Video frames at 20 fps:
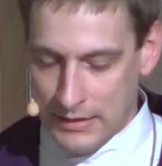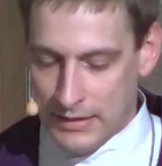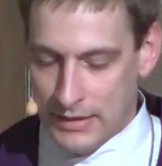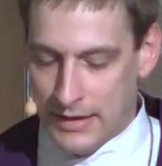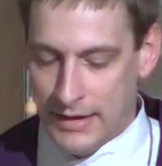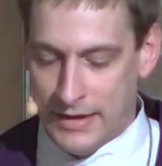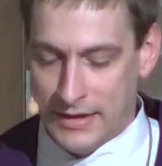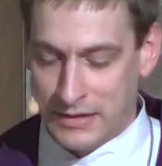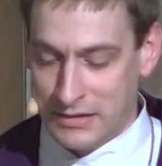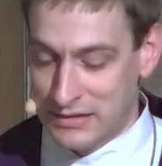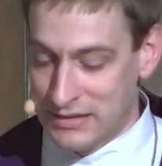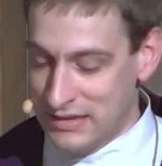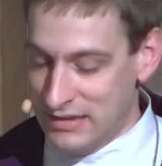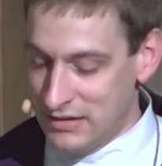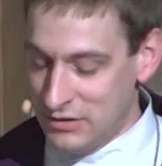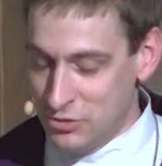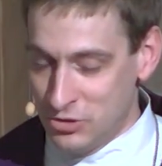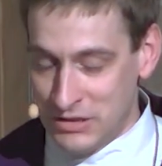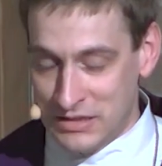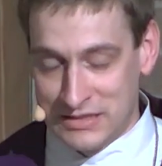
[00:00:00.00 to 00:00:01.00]
Uh,
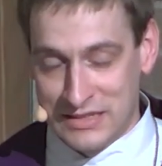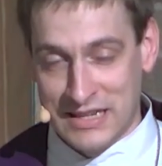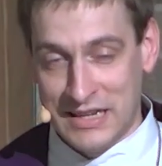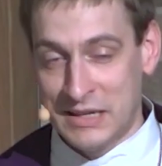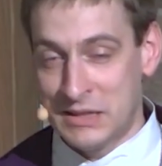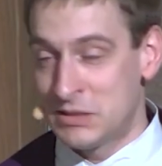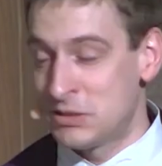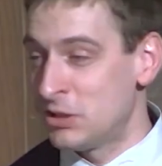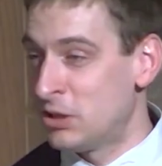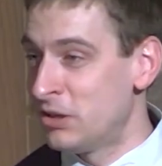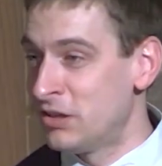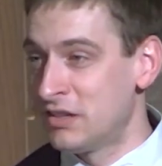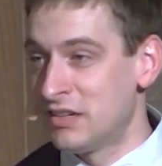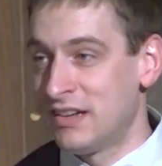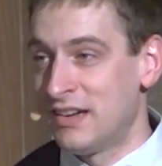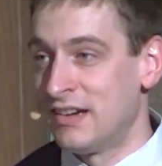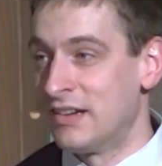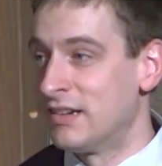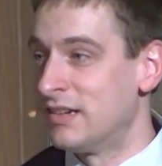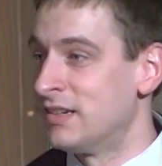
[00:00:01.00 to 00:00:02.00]
she's kickstarted
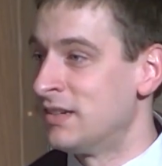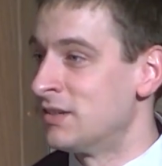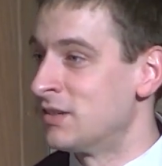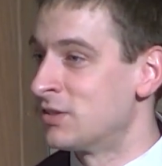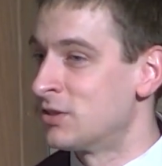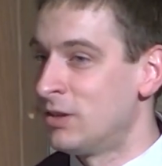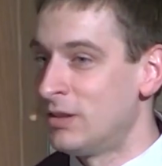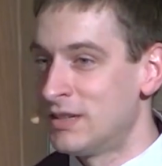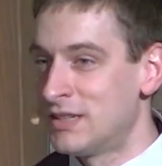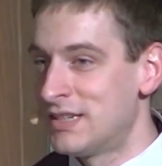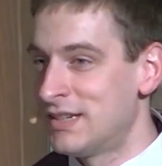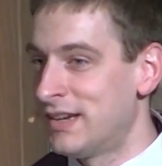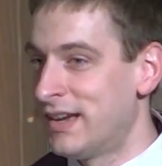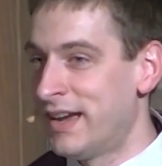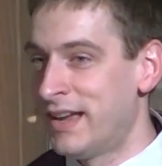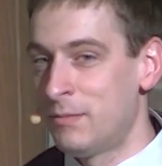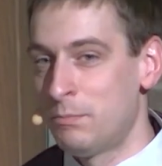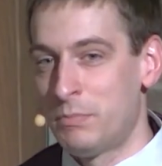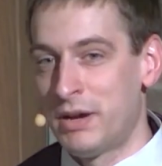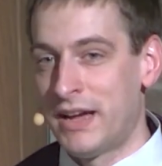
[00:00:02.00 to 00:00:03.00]
a consulting
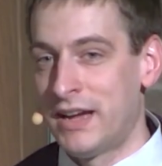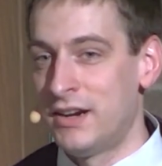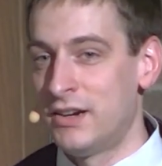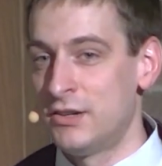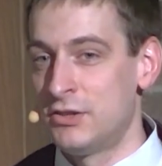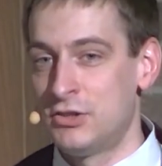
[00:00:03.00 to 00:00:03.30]
empire.